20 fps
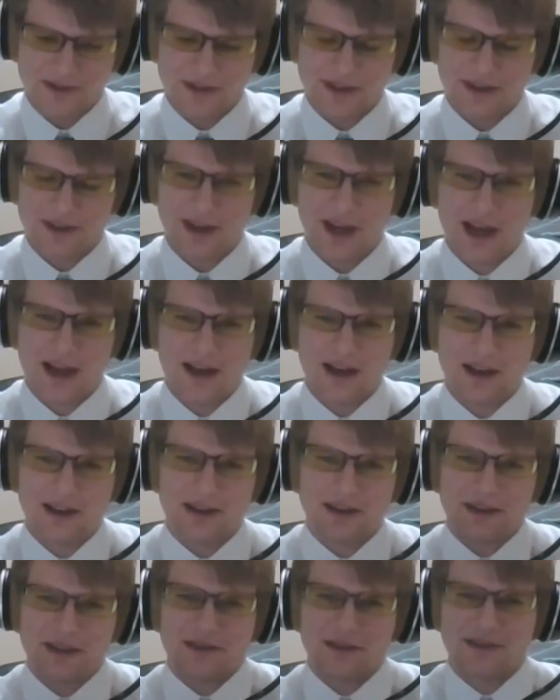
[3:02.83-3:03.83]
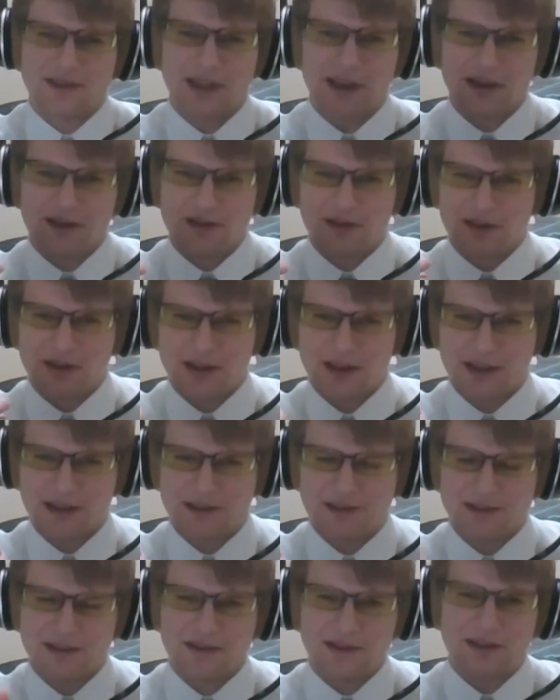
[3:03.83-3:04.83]
that like the standard click
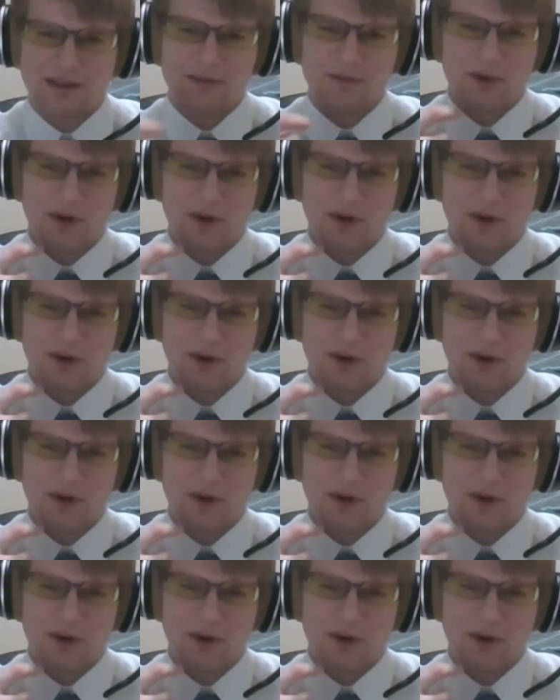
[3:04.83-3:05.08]
system